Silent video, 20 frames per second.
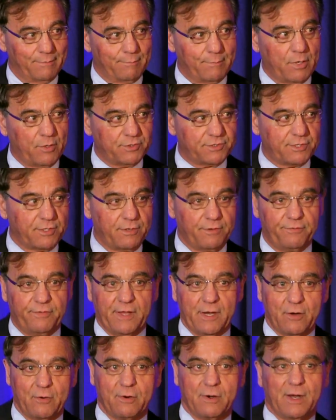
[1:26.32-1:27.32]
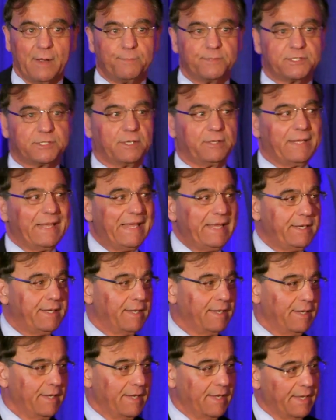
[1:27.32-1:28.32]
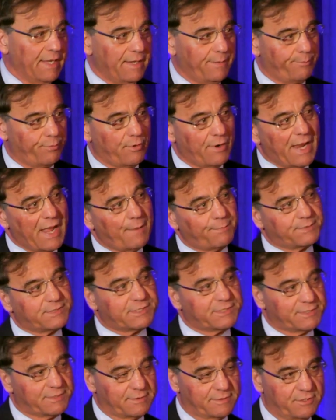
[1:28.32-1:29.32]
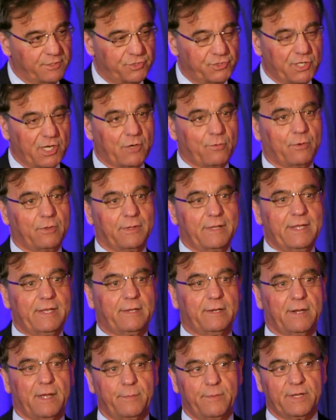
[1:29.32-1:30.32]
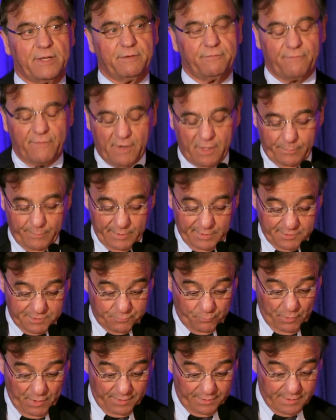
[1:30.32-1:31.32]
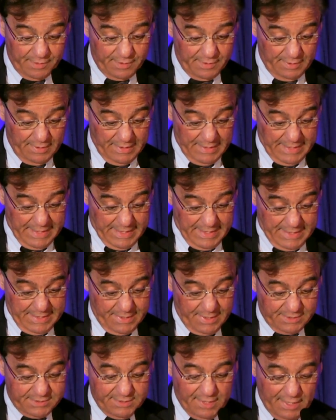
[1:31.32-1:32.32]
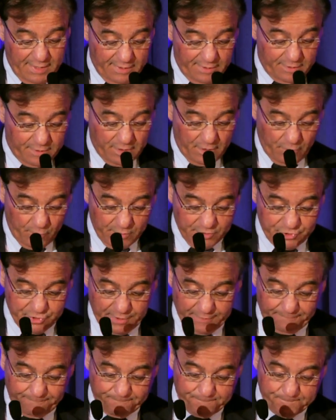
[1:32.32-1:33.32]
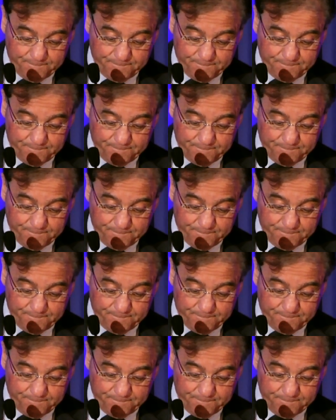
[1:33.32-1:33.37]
Most that are there are obsolete, and perhaps the general economic environment is one that does not encourage it.